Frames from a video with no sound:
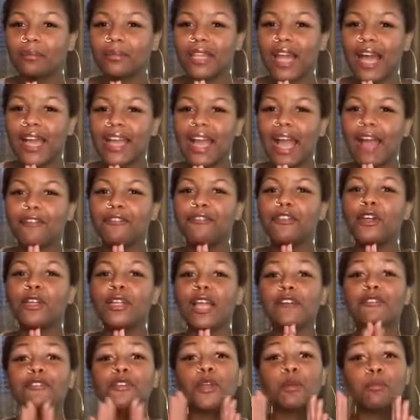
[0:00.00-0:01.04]
Like I feel
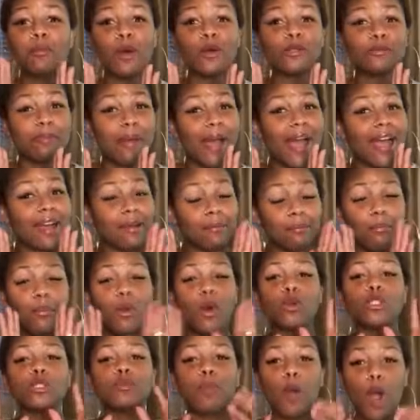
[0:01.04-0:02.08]
like for the
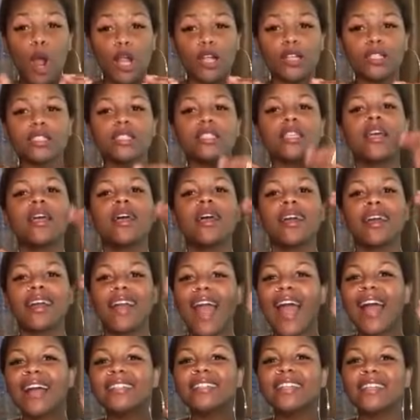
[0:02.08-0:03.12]
most parts,
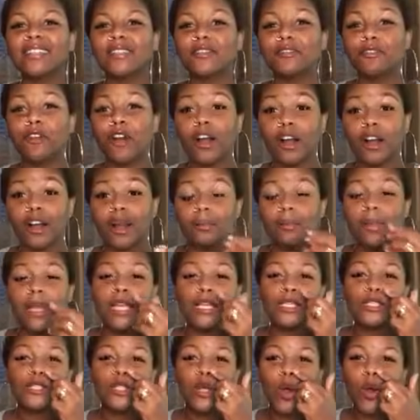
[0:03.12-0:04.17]
God doesn't fuck up.
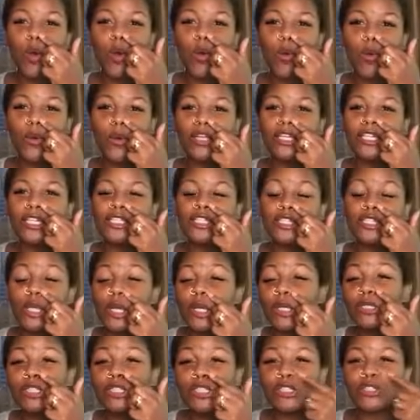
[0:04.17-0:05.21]
So when a
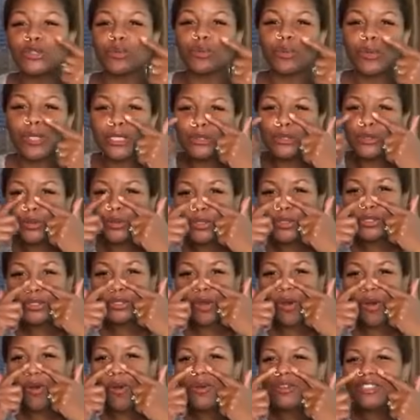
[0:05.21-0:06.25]
surgeons redo the
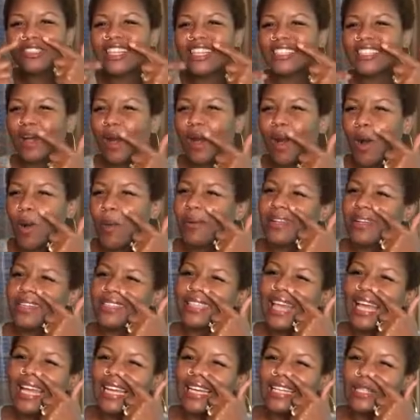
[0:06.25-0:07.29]
nose, there's always
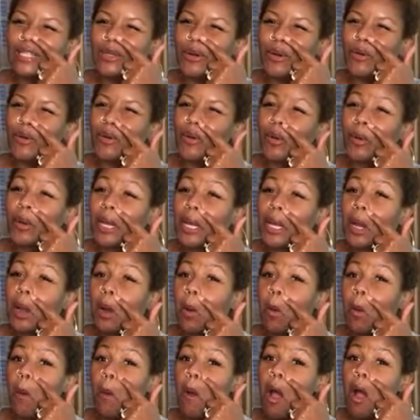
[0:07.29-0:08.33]
like a little
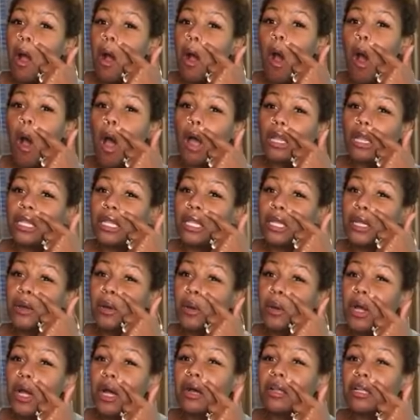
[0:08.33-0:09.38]
crinkle or
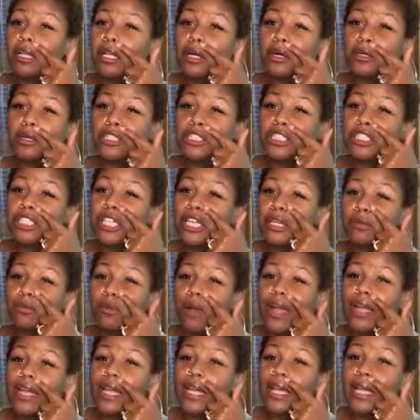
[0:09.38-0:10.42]
a little shit
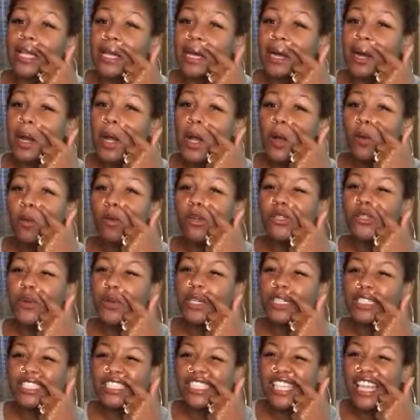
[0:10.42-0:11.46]
right here where you
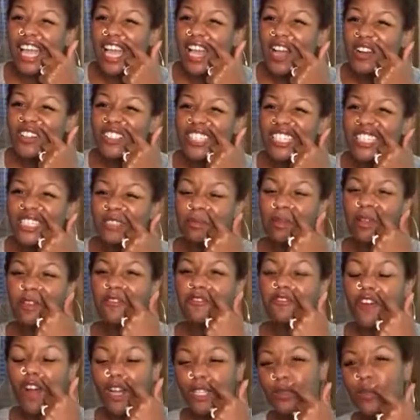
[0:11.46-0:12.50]
could tell that it's been
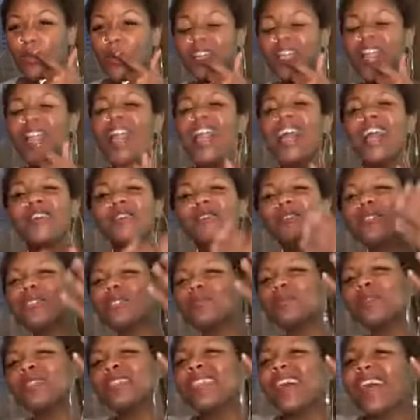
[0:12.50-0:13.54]
fucked with, and you
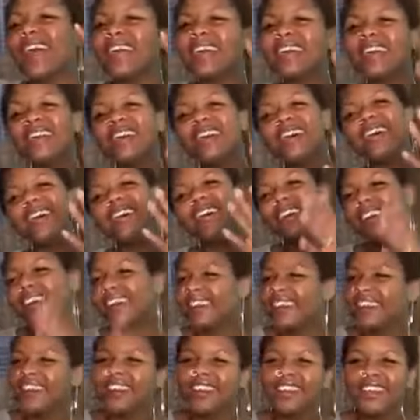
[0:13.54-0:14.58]
just be like,
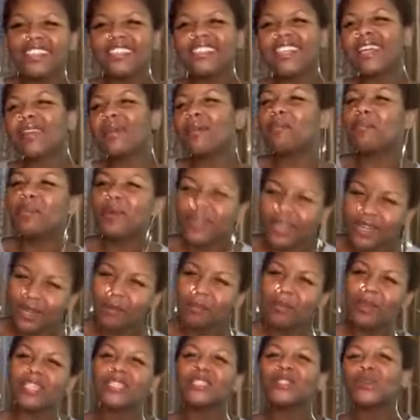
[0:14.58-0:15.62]
is that a booger,
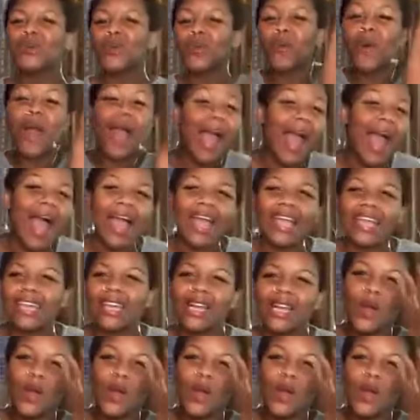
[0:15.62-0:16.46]
bitch? Why?